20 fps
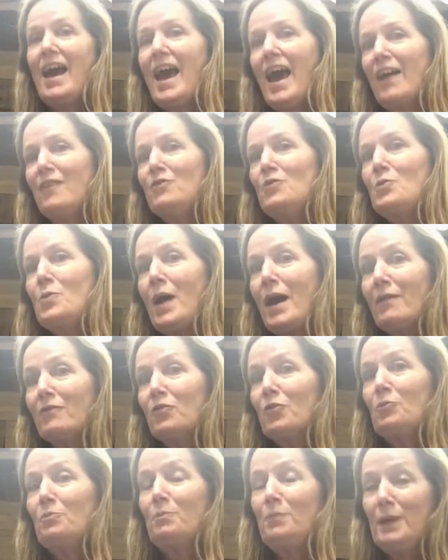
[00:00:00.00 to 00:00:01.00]
Have you
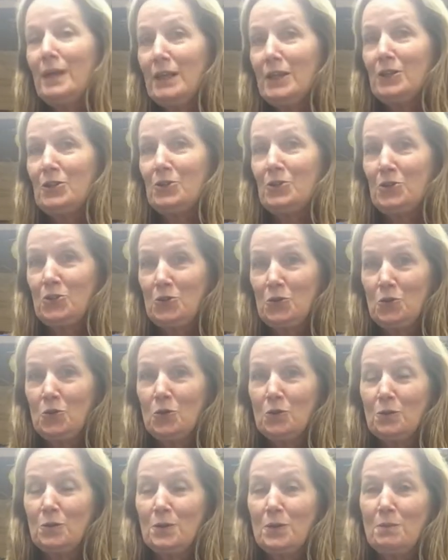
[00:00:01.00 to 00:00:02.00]
ever been in a
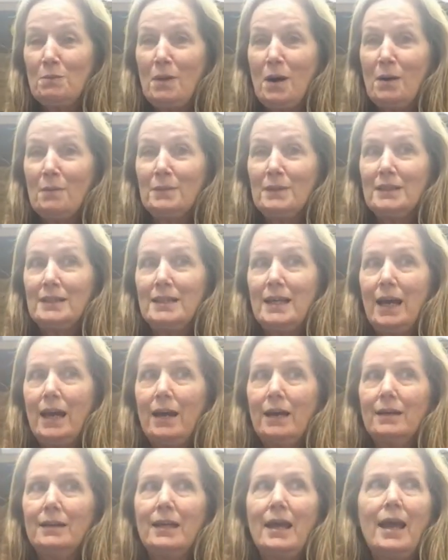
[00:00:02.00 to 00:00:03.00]
store with mom and
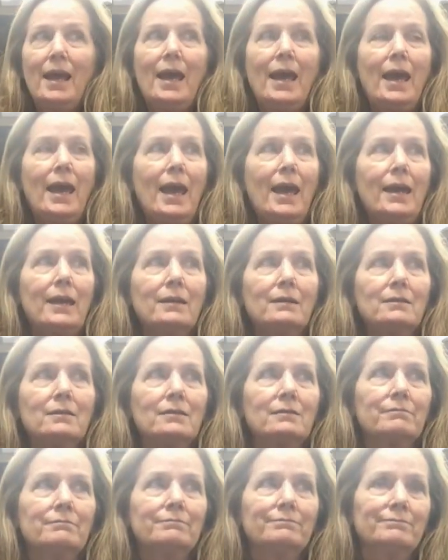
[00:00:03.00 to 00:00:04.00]
dad
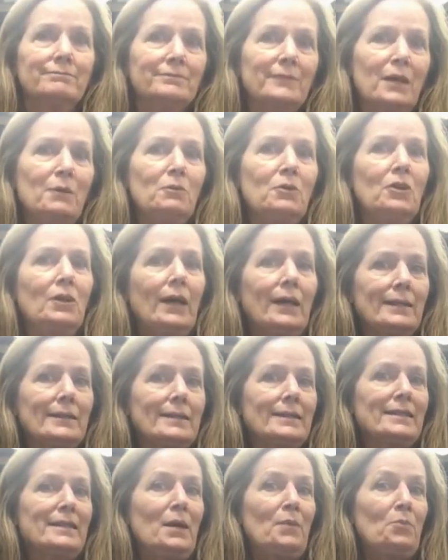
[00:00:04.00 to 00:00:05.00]
and maybe you got
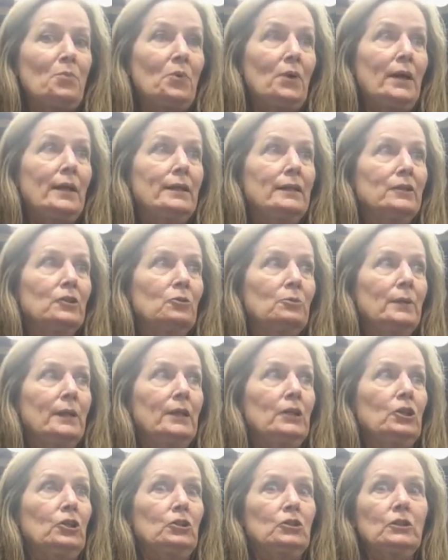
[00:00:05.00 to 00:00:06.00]
separated a little bit
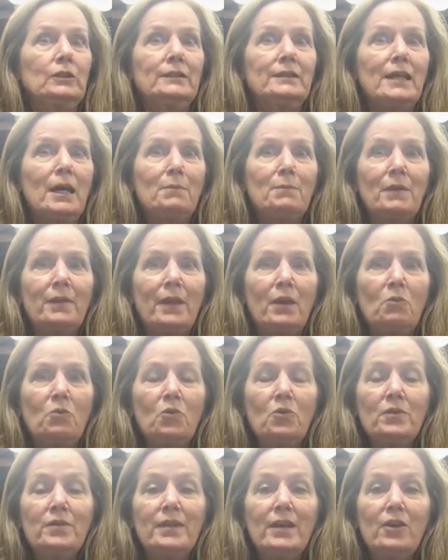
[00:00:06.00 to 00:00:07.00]
and you looked up and they
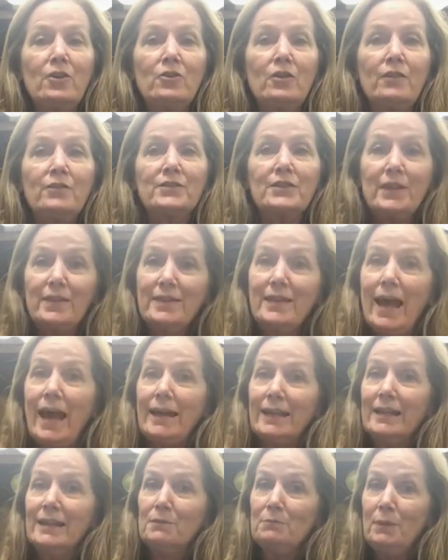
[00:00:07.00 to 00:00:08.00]
weren't there and all of a sudden
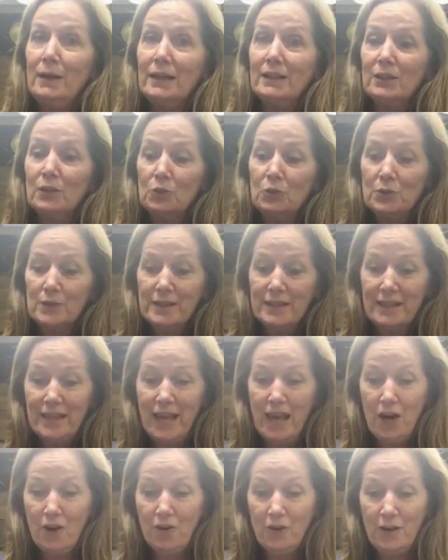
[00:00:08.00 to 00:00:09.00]
that can be a little
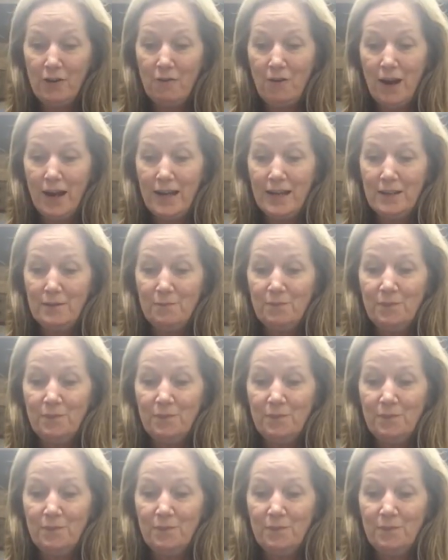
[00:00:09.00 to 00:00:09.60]
scary, right?